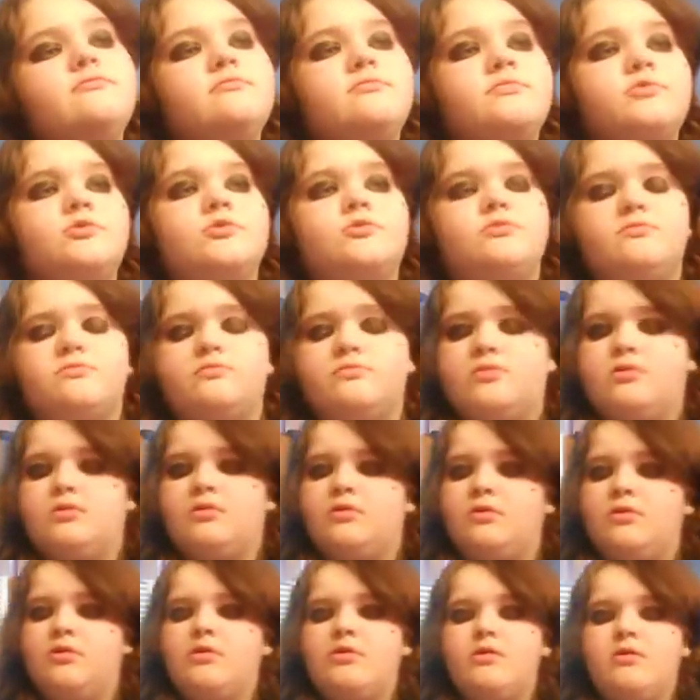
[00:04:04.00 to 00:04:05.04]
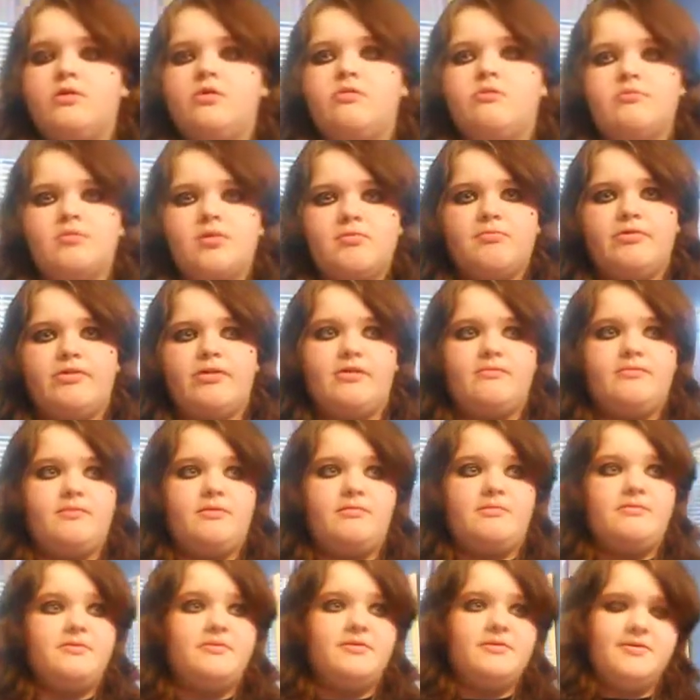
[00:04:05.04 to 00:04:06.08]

So remember that, people,